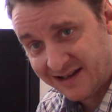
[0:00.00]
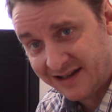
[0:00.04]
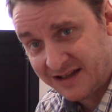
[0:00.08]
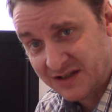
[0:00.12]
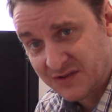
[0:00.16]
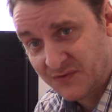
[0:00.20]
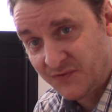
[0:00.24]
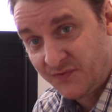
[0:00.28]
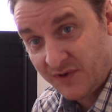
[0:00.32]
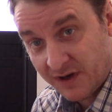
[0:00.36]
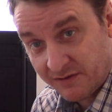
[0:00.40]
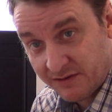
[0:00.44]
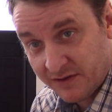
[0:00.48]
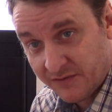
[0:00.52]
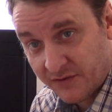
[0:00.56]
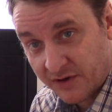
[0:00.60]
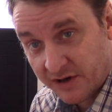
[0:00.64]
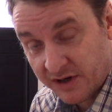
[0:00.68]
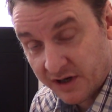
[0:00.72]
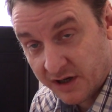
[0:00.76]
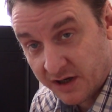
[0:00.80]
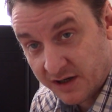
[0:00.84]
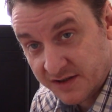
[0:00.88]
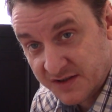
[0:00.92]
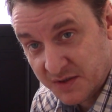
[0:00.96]
It's
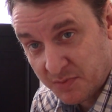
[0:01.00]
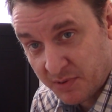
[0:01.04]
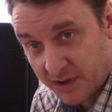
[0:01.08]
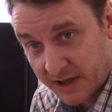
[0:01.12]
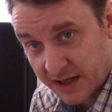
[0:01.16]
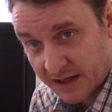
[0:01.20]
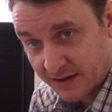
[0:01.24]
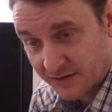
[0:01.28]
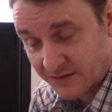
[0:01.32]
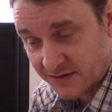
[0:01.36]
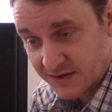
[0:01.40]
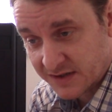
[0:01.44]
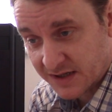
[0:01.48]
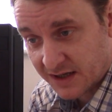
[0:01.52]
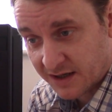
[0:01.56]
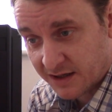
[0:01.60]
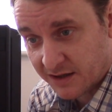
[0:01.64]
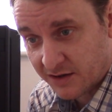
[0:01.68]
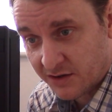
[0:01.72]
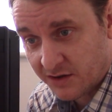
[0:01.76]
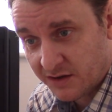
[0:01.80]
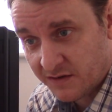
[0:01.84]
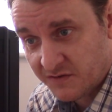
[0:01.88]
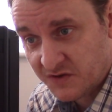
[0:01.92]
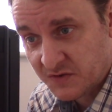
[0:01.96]
very hard to pronounce,
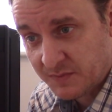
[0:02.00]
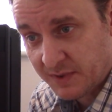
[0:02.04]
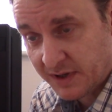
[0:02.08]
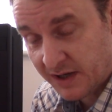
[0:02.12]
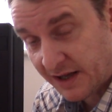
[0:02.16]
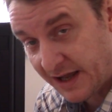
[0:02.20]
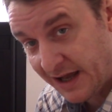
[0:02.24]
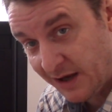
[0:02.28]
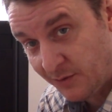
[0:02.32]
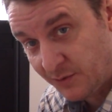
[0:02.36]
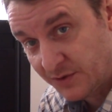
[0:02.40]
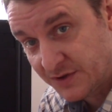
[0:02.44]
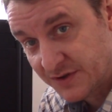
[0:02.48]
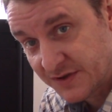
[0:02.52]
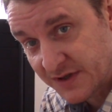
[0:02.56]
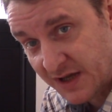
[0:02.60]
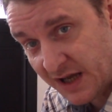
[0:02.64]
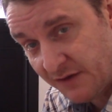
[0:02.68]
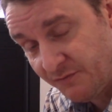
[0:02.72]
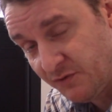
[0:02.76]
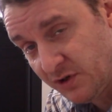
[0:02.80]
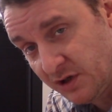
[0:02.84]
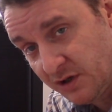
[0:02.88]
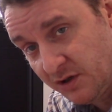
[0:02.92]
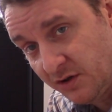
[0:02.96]
and I have spent hours
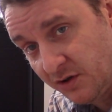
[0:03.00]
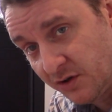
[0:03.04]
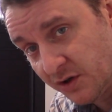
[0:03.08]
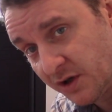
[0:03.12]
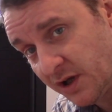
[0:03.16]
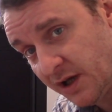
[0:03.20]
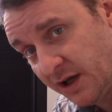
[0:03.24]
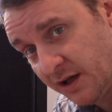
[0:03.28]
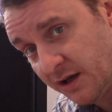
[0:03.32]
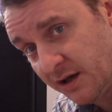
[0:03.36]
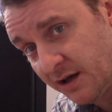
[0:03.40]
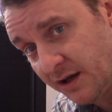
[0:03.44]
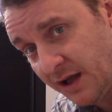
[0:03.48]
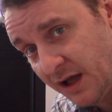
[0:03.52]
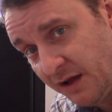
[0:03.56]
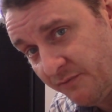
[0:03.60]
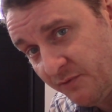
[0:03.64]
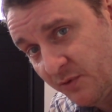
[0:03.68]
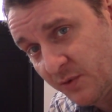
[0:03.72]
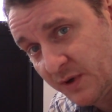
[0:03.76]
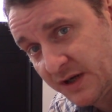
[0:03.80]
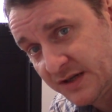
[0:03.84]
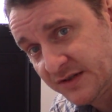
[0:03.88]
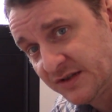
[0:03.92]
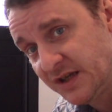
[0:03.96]
having a look, and
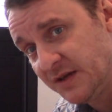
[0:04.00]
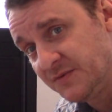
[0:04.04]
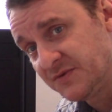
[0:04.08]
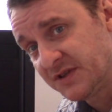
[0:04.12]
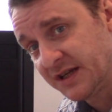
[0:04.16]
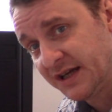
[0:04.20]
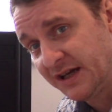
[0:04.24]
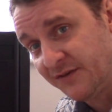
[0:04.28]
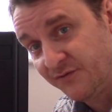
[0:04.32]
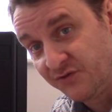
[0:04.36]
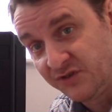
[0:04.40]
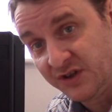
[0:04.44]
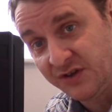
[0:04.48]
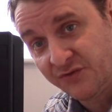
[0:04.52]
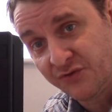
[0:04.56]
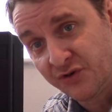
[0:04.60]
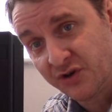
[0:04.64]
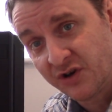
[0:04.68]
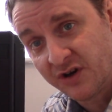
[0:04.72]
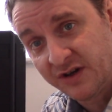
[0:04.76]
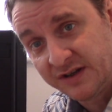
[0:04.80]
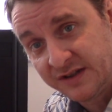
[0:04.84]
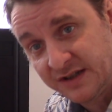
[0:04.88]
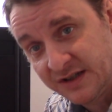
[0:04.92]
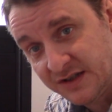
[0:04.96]
everywhere seems to have
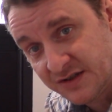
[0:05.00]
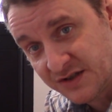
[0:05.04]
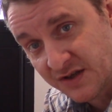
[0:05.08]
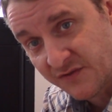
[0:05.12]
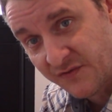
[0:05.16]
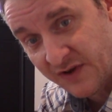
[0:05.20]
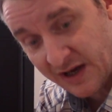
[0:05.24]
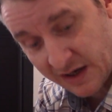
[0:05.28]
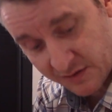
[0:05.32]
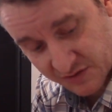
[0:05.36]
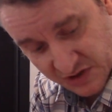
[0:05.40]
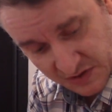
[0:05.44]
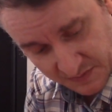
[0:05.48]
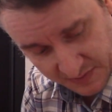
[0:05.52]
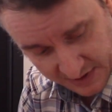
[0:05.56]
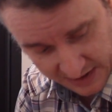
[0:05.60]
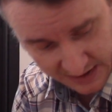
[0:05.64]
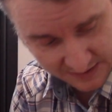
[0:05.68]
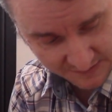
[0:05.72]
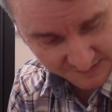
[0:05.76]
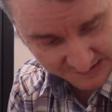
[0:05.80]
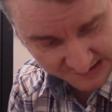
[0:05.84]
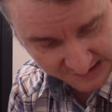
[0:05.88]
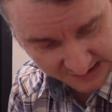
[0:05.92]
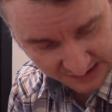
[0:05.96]
different ideas of how to
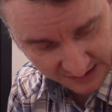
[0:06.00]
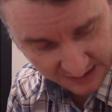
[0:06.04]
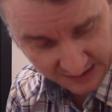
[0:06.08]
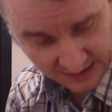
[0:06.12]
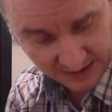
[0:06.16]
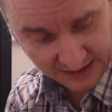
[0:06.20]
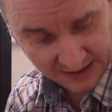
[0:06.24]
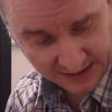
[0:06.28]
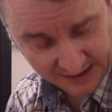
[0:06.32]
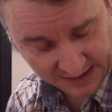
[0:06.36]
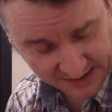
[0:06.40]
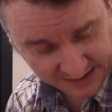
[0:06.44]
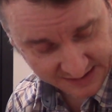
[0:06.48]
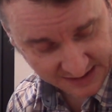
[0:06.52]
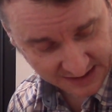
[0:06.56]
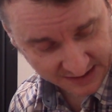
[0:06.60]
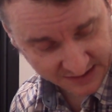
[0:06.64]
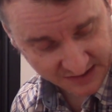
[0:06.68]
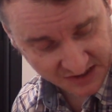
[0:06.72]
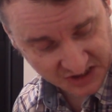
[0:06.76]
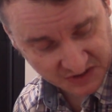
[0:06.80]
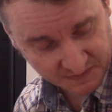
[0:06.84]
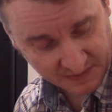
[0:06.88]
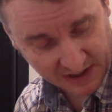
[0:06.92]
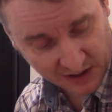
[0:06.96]
pronounce it. It's
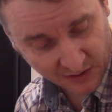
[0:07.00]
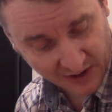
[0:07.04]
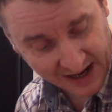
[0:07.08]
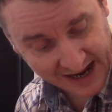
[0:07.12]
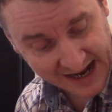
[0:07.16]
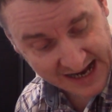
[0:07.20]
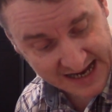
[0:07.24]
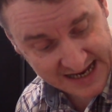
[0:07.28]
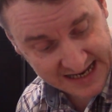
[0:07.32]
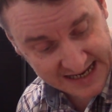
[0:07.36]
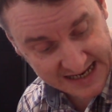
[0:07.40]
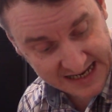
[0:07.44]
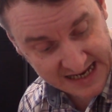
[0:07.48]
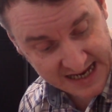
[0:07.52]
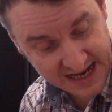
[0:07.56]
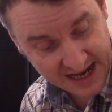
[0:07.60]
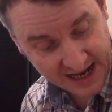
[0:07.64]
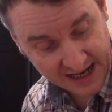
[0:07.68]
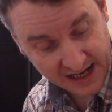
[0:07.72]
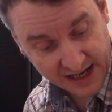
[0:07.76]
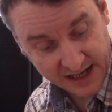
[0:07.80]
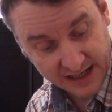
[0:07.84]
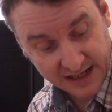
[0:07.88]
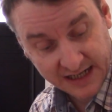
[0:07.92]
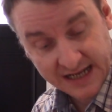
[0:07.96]
actually spelled
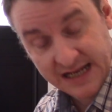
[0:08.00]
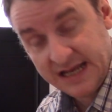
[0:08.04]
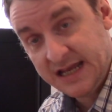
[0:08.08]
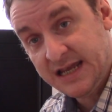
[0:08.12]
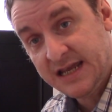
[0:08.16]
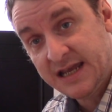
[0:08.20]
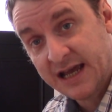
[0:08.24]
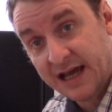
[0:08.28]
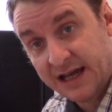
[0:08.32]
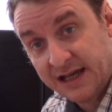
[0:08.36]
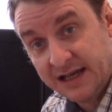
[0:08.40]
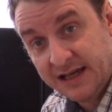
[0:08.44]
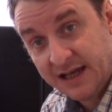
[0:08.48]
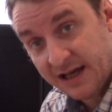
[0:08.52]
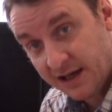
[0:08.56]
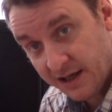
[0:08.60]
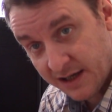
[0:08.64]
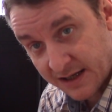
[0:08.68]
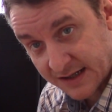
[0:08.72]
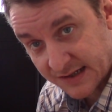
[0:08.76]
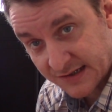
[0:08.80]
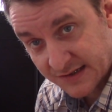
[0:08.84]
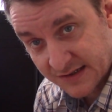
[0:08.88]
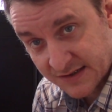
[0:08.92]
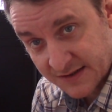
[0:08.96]

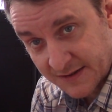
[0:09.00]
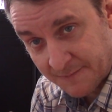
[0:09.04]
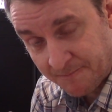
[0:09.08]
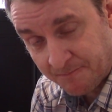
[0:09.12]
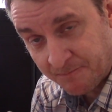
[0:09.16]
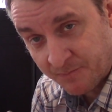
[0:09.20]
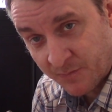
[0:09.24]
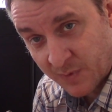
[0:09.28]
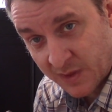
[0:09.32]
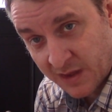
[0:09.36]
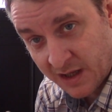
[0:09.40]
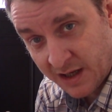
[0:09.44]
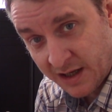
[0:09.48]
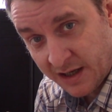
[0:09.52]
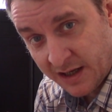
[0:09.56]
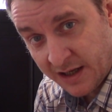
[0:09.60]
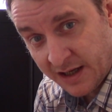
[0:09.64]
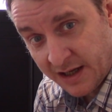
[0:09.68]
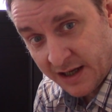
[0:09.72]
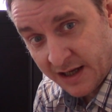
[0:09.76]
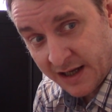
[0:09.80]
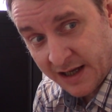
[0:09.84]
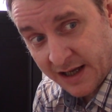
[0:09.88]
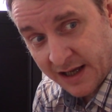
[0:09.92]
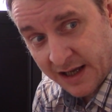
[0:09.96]
A-E-N-E-A-S.
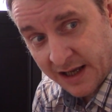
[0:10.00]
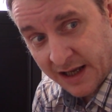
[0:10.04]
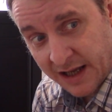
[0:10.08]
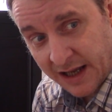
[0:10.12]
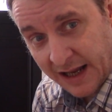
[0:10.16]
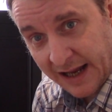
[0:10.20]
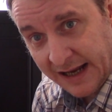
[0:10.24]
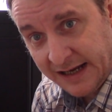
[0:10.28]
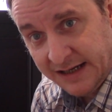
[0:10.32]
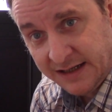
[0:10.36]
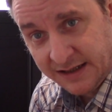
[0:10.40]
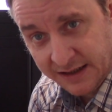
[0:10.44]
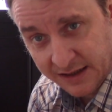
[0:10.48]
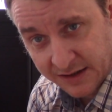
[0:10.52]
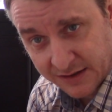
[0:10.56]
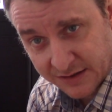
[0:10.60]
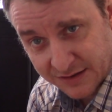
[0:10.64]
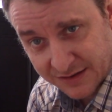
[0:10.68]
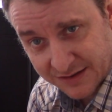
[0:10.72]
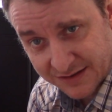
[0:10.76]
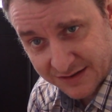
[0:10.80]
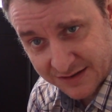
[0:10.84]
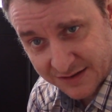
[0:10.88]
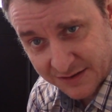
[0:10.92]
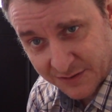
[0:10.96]

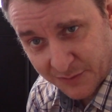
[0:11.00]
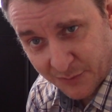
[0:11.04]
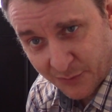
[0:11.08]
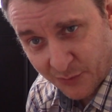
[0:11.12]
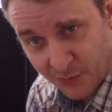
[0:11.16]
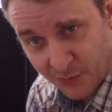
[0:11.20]
Aeneas.